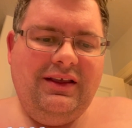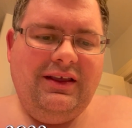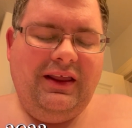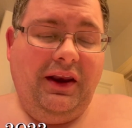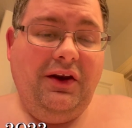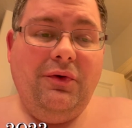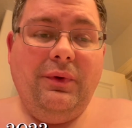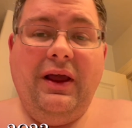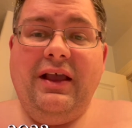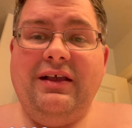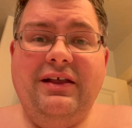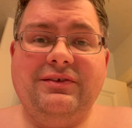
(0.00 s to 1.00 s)
I know when I
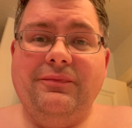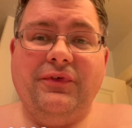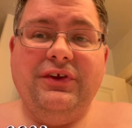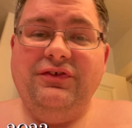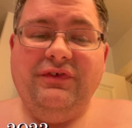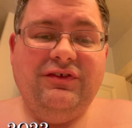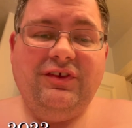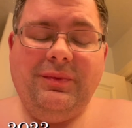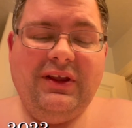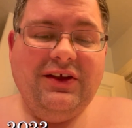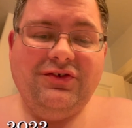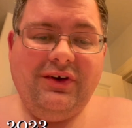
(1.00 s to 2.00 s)
had some friends visit
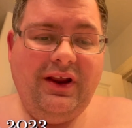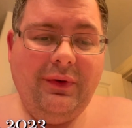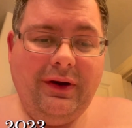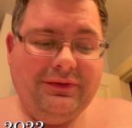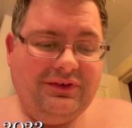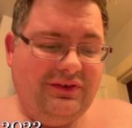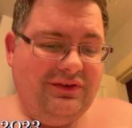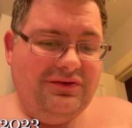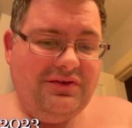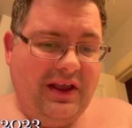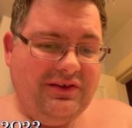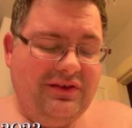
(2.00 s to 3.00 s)
me yesterday when I was,
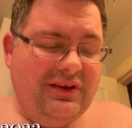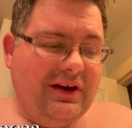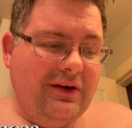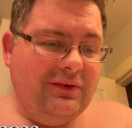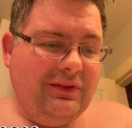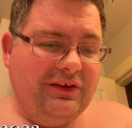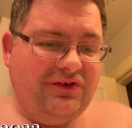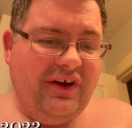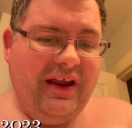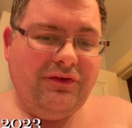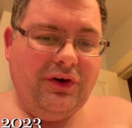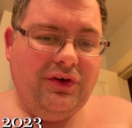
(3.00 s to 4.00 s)
yesterday
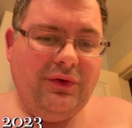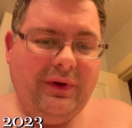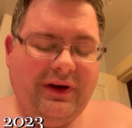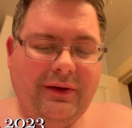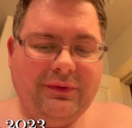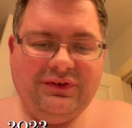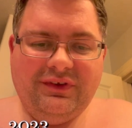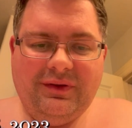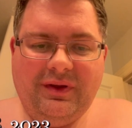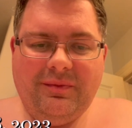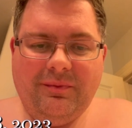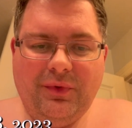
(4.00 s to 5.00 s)
afternoon when I was
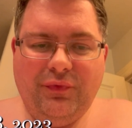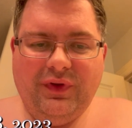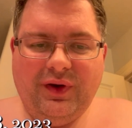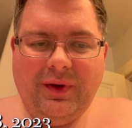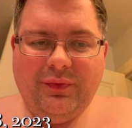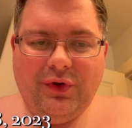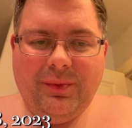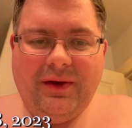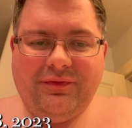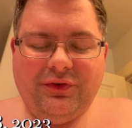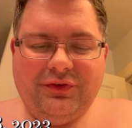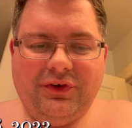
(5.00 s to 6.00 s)
moved into my room
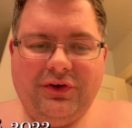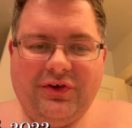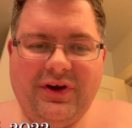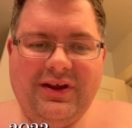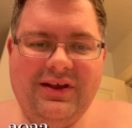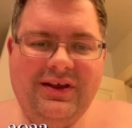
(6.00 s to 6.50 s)
after surgery,